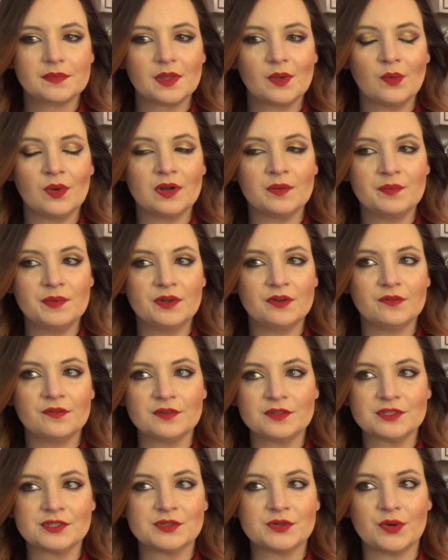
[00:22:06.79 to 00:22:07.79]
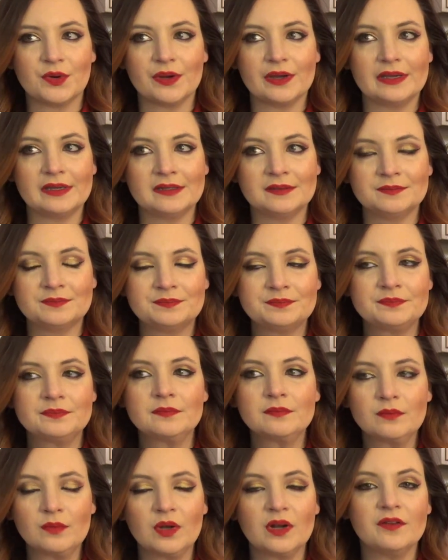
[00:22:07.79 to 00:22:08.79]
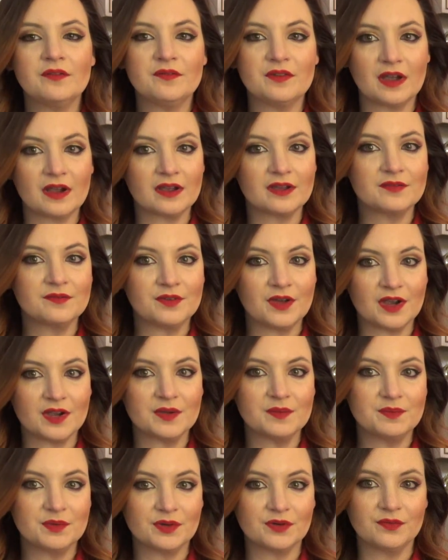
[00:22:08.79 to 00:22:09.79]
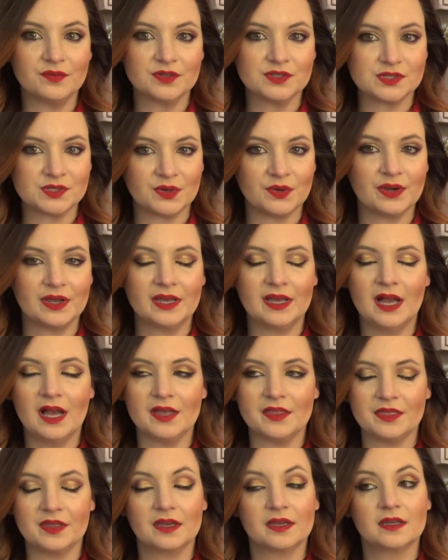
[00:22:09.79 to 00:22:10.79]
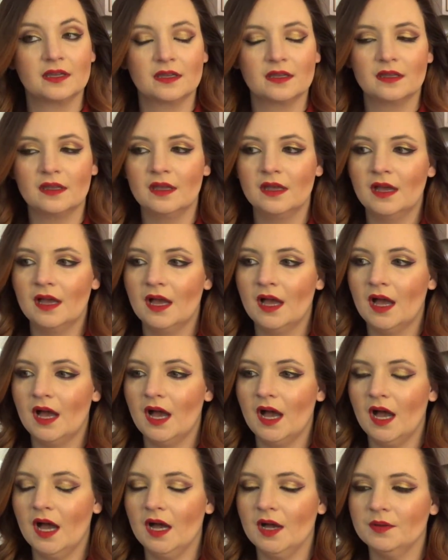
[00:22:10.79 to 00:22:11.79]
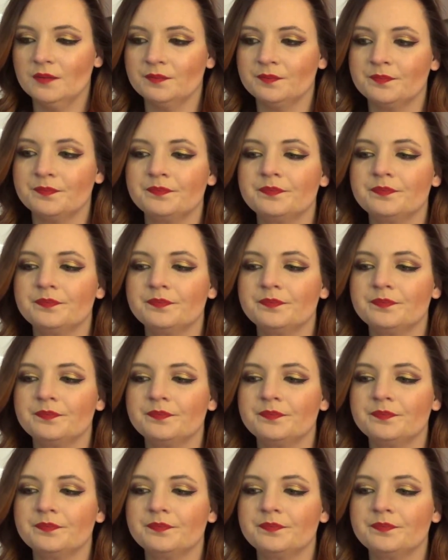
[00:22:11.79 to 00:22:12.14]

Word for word: What a beautiful story. What a very, very beautiful story, I think. Okay.